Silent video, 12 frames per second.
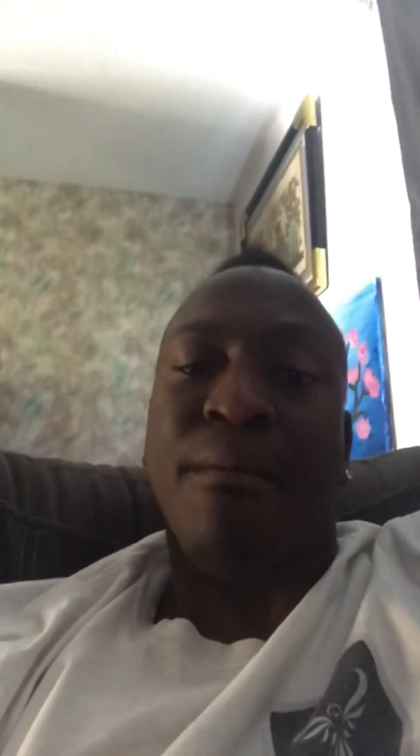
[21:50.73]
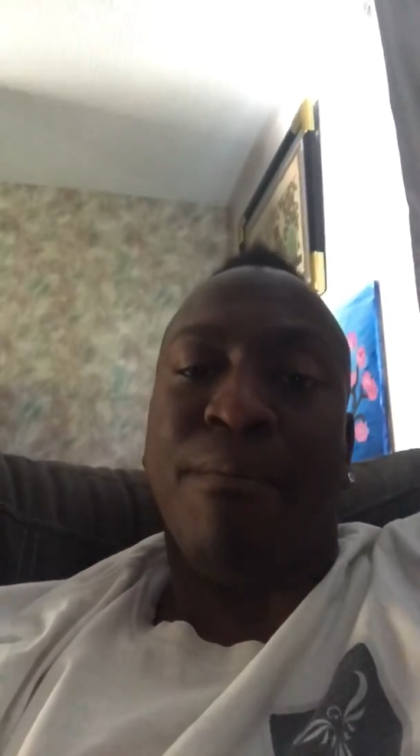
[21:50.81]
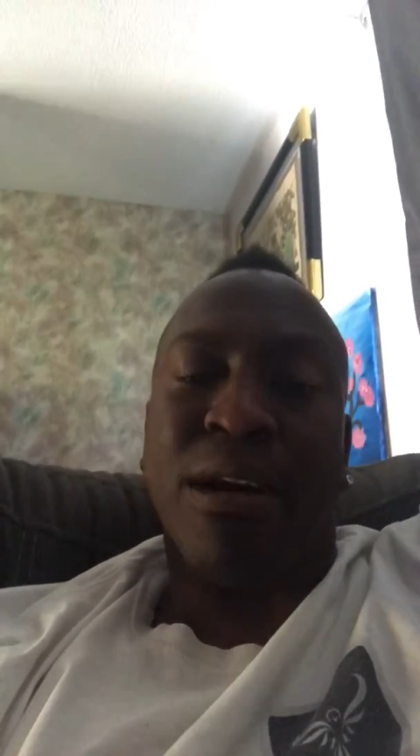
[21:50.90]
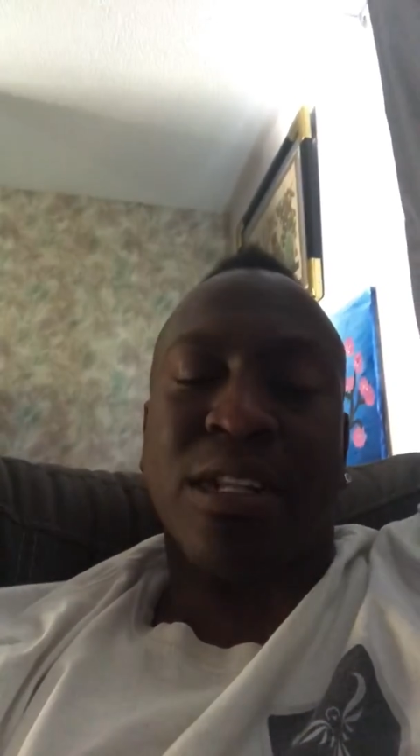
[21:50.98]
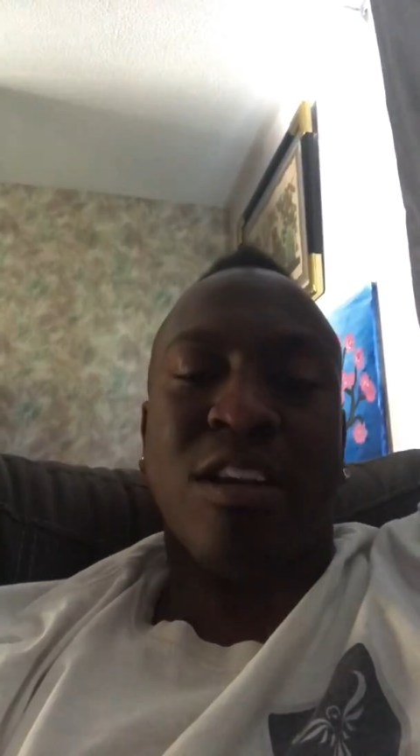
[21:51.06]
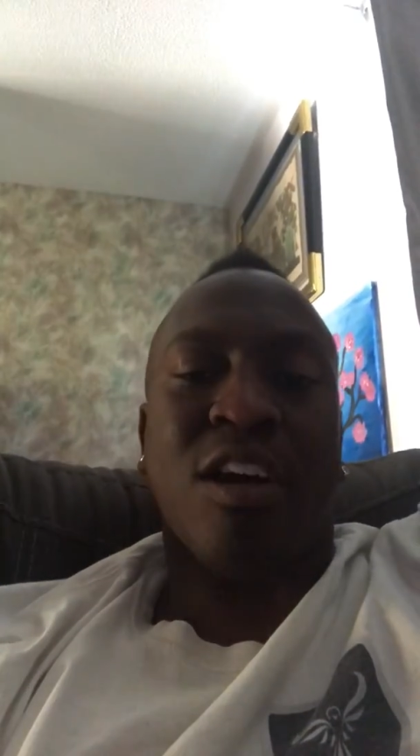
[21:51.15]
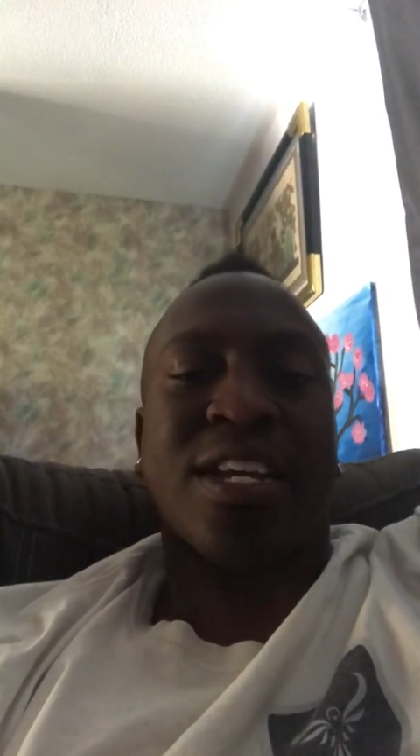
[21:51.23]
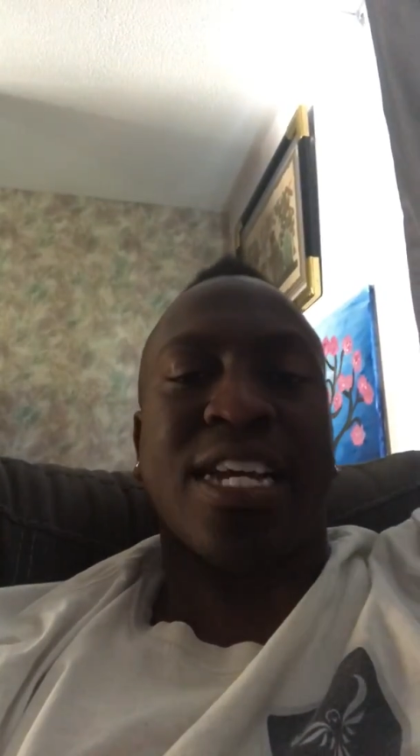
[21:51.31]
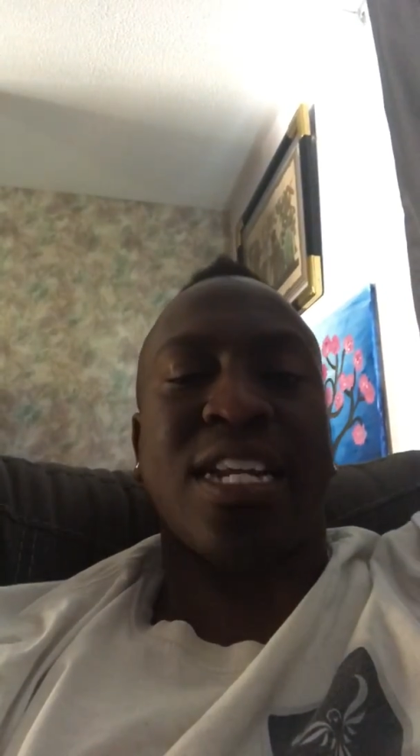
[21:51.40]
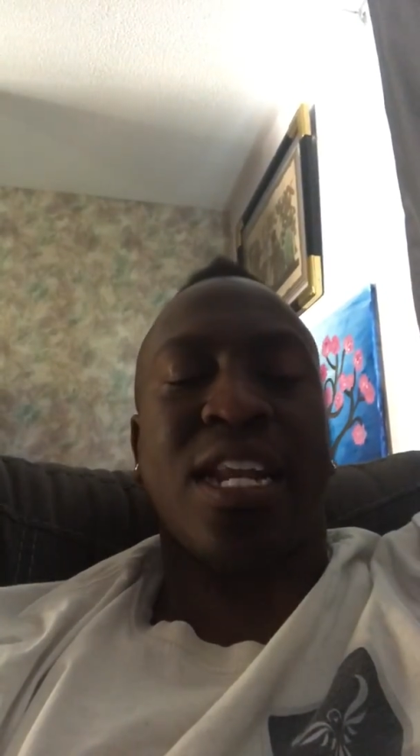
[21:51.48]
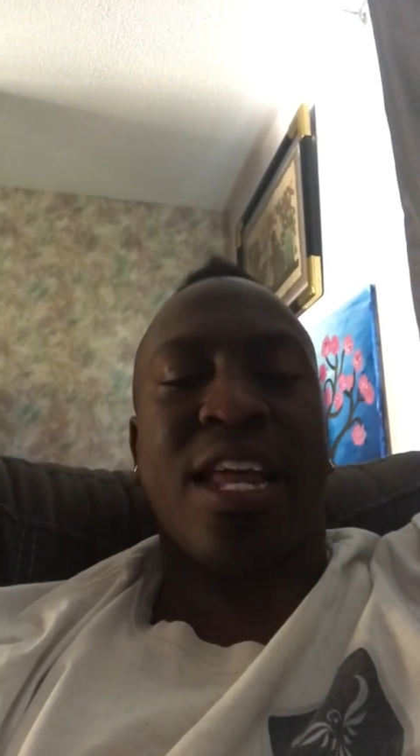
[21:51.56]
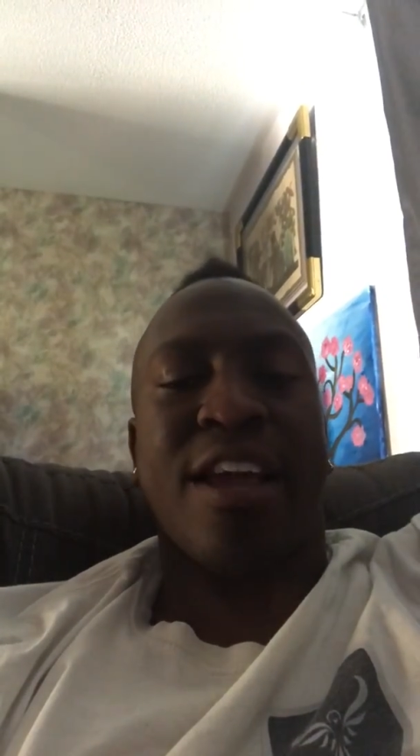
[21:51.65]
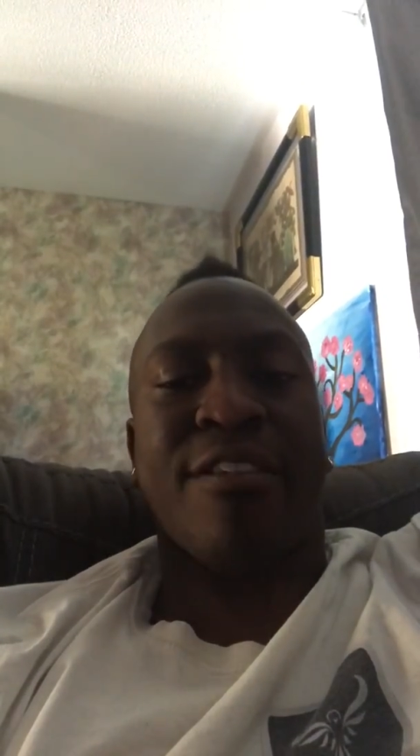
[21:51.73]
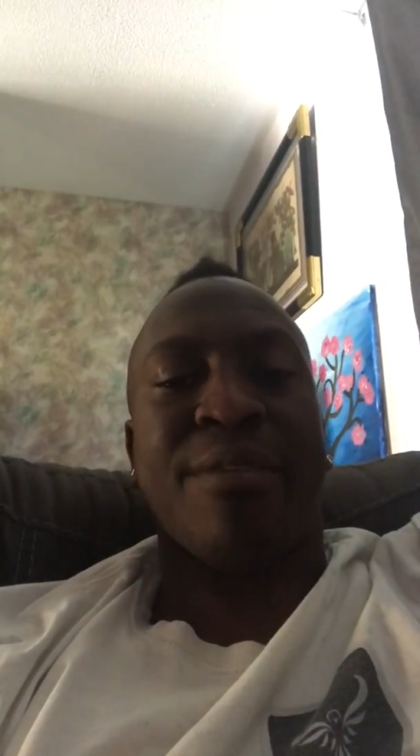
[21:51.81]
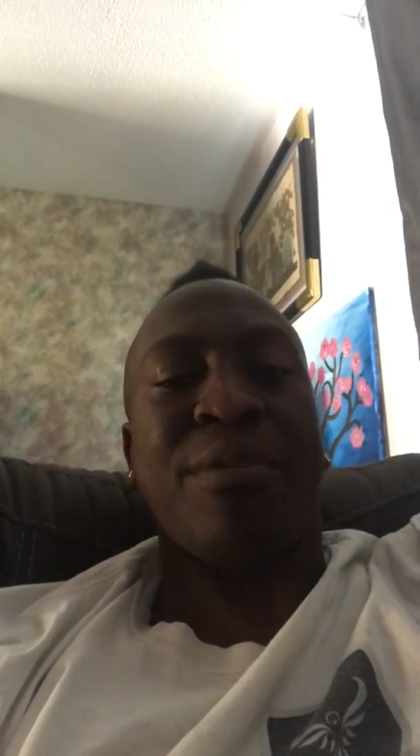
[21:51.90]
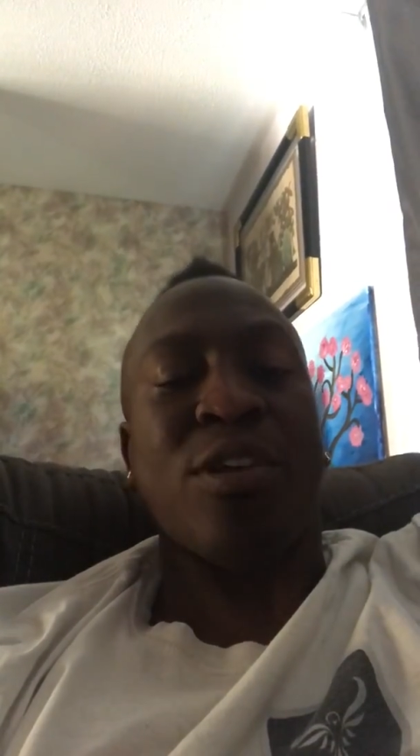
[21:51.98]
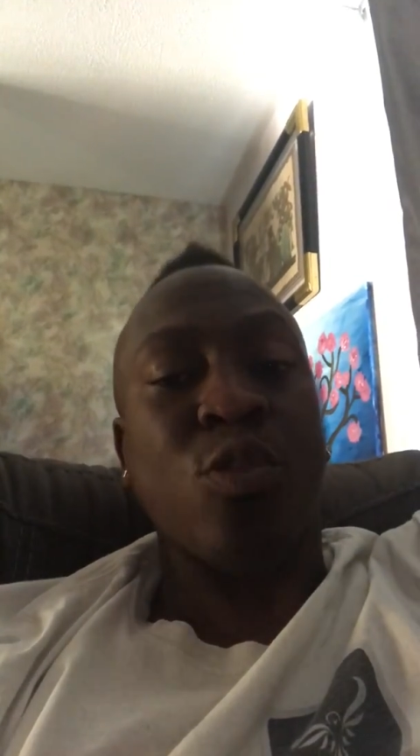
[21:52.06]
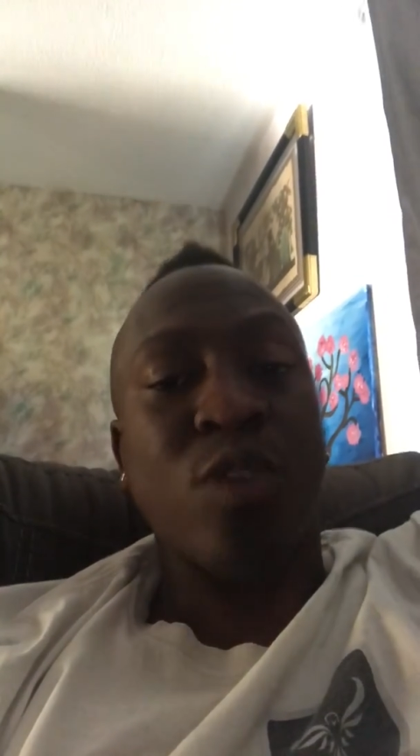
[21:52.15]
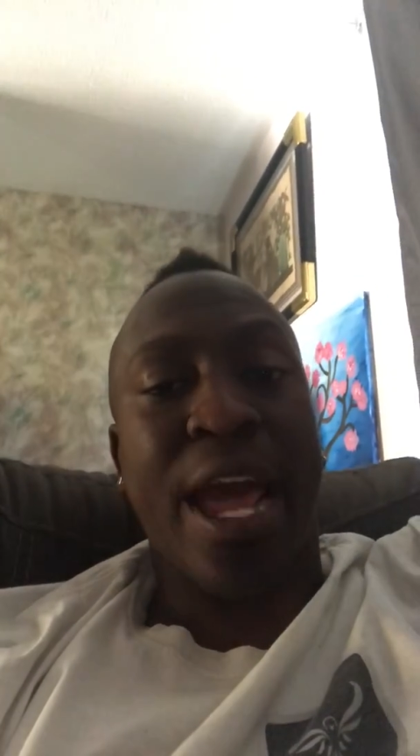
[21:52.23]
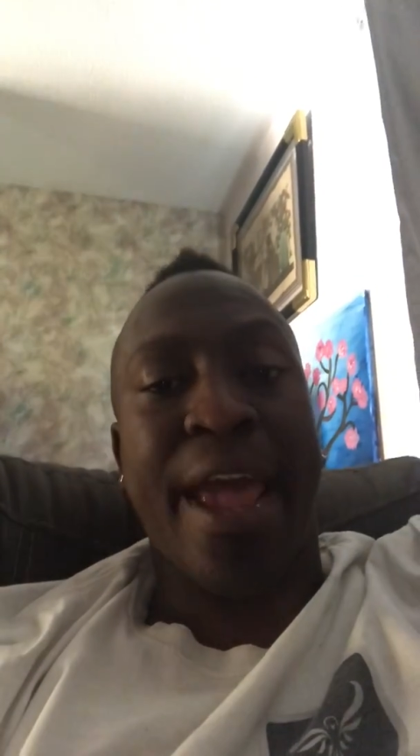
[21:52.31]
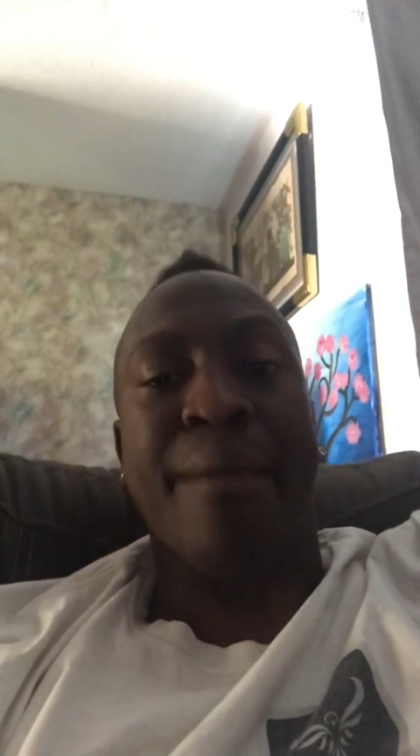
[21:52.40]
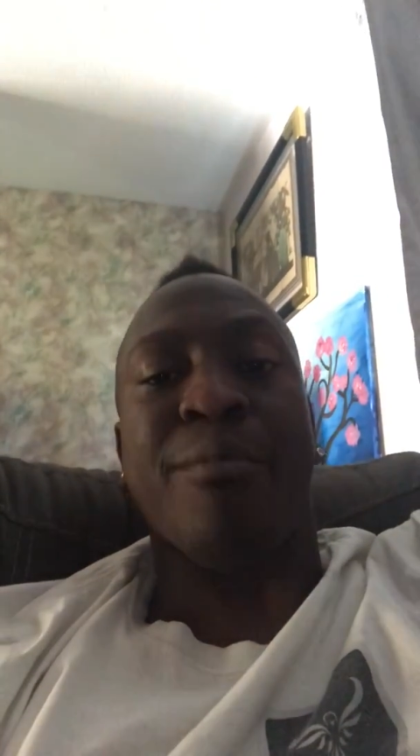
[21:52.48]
But not getting Allegri, but Unai